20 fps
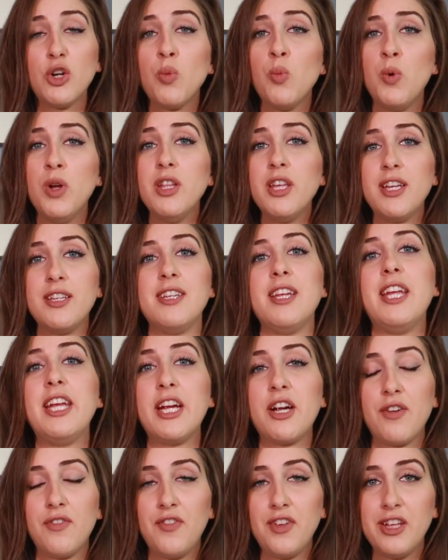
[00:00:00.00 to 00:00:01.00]
you're willing to
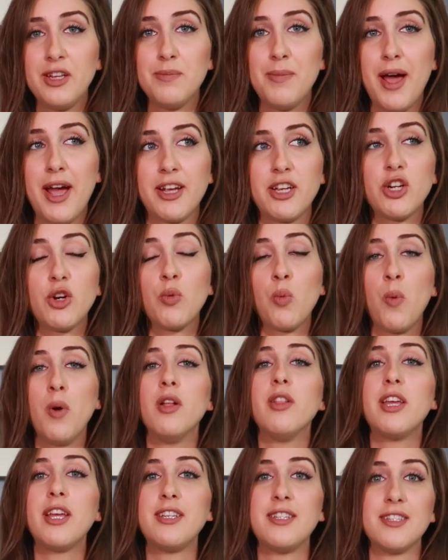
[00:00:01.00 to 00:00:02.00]
hear feedback. You're
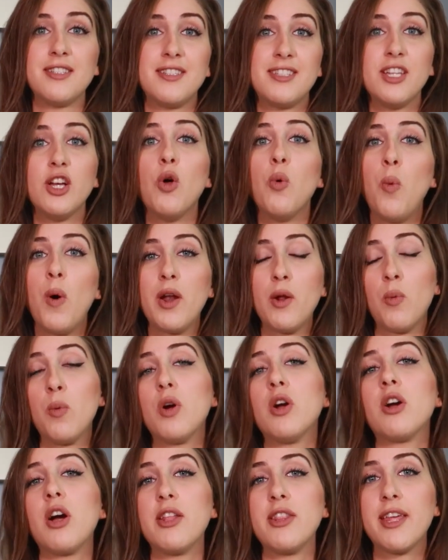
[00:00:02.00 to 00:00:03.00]
willing to still want to
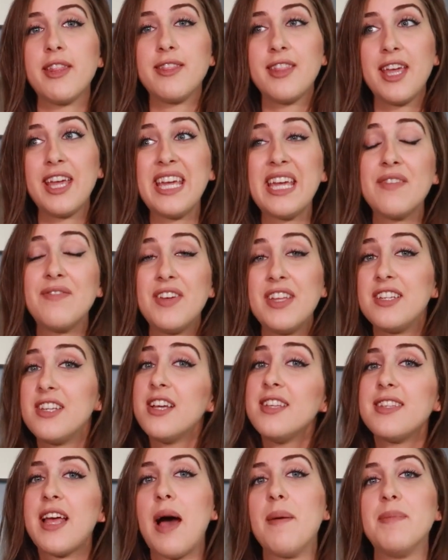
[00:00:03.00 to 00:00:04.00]
work on that thing if it
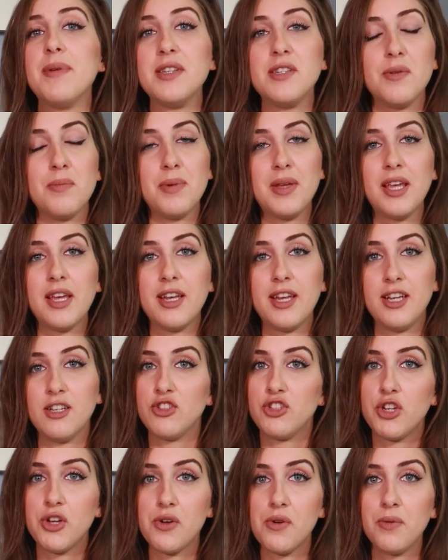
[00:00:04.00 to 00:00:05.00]
does happen to be an
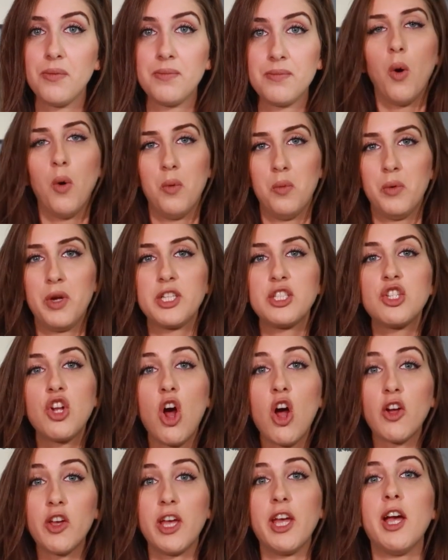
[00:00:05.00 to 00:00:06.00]
issue. Which,
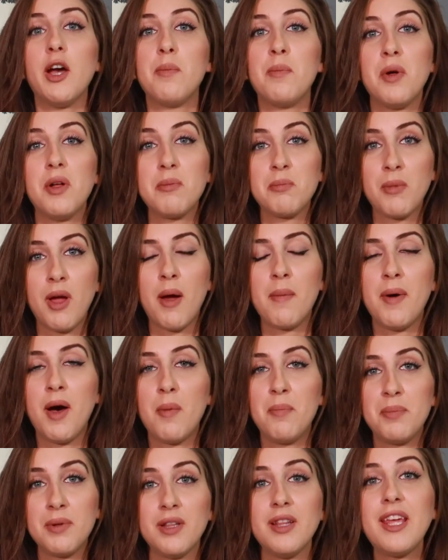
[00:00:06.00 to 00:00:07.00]
talking
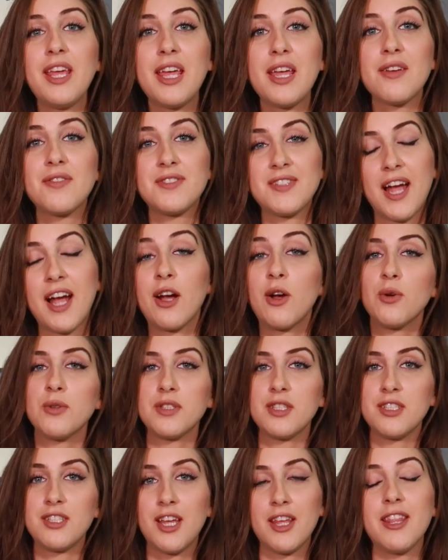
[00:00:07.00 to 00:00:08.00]
about beliefs, that
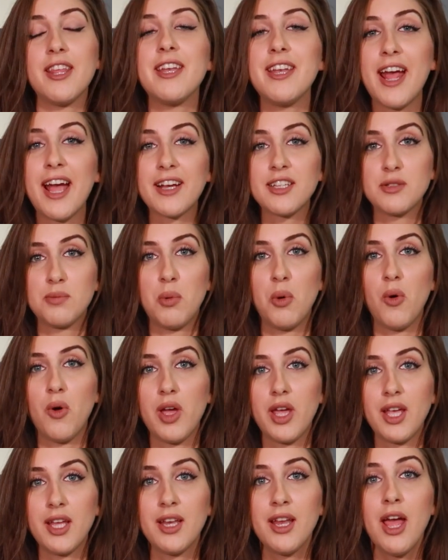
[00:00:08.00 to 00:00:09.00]
goes into the next
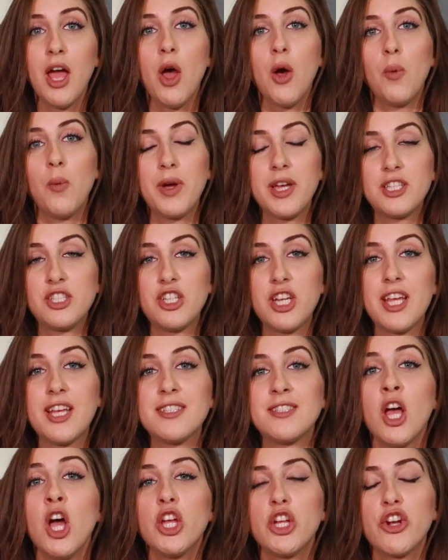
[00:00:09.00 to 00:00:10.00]
point, which
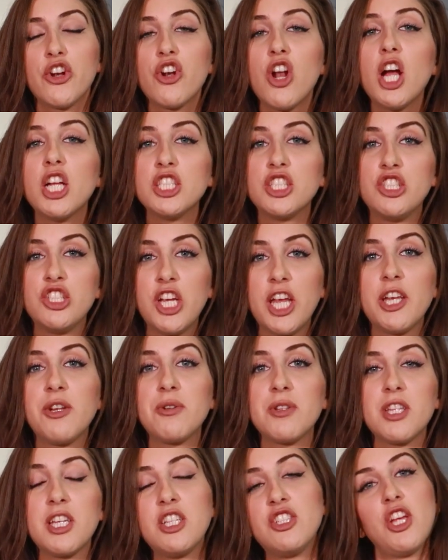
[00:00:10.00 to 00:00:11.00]
is you're not
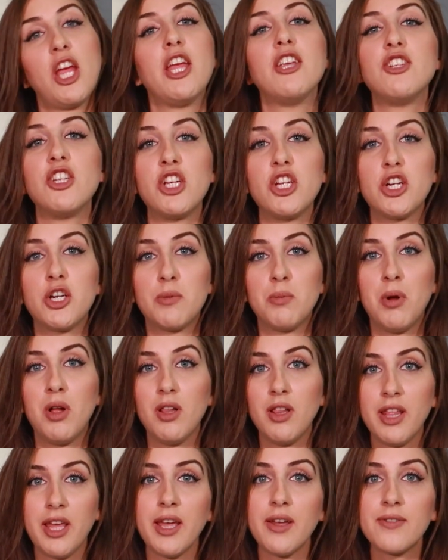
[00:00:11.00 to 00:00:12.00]
genuinely changing your
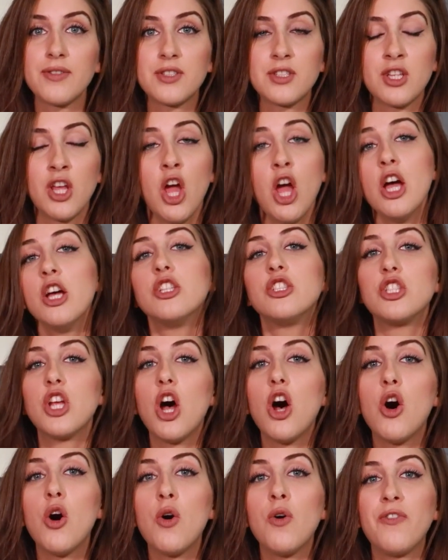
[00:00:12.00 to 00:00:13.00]
beliefs.
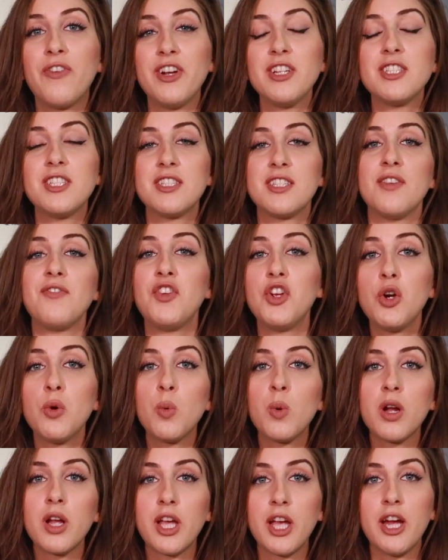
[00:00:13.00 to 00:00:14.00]
So for instance, if
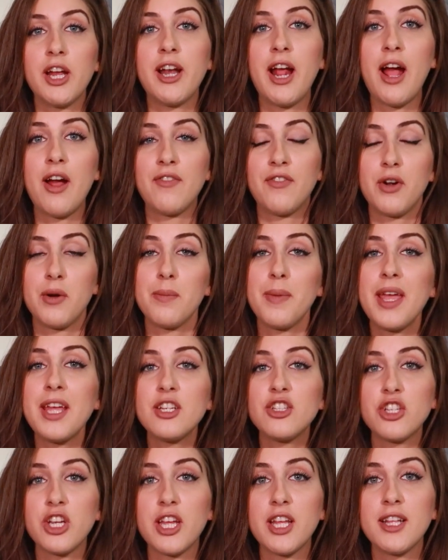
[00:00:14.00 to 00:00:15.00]
you're working on
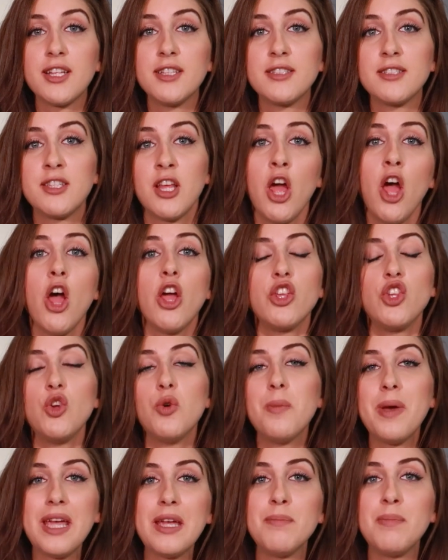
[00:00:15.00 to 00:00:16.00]
affirmations,
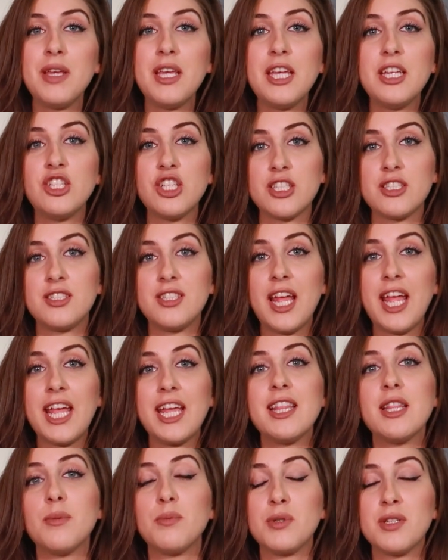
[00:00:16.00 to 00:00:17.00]
you may be just
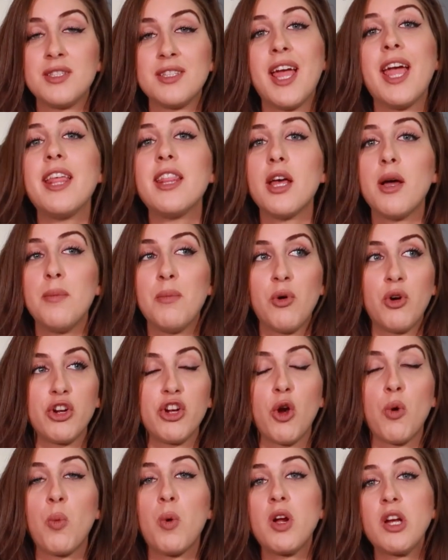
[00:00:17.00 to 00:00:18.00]
saying them to say them, or
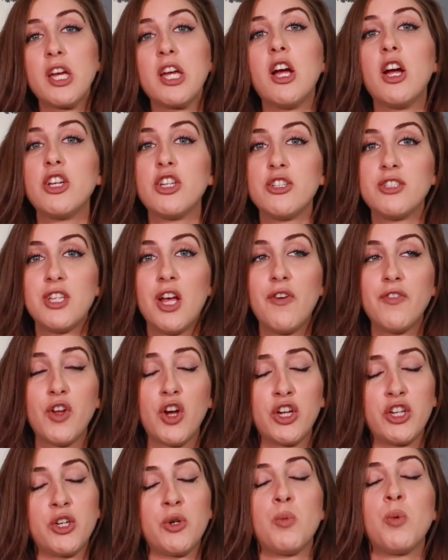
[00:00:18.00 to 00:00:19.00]
you're working on your
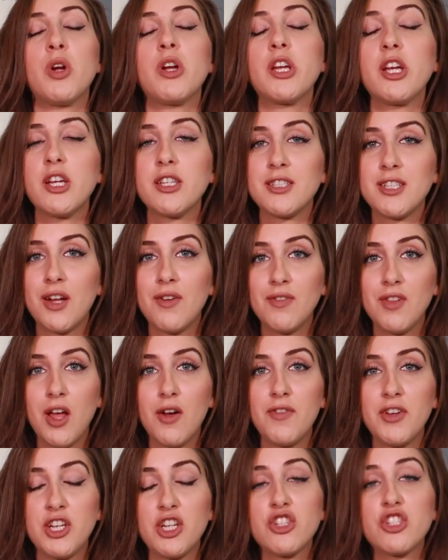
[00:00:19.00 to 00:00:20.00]
self-talk, you're working on
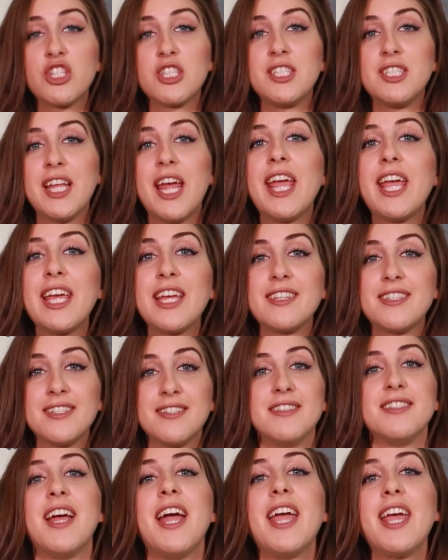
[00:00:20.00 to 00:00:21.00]
self-love, and you're just saying it to
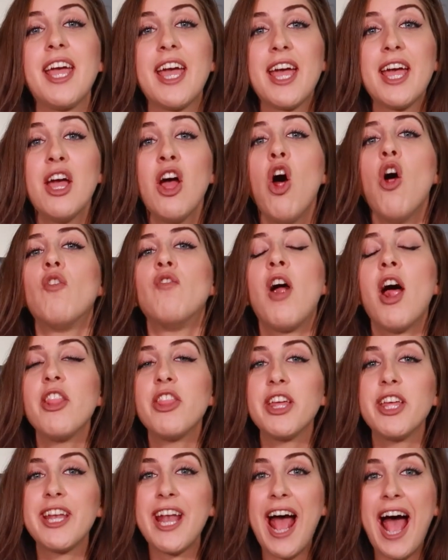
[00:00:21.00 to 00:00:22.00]
say it
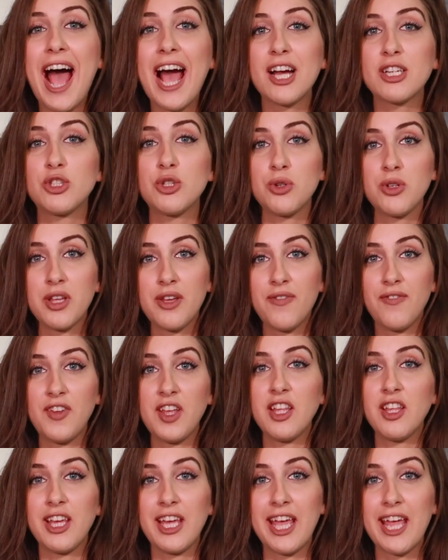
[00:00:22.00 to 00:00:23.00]
rather than actually
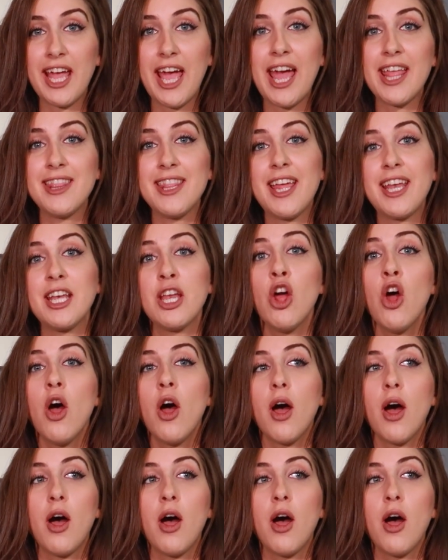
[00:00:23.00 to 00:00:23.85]
feeling it and then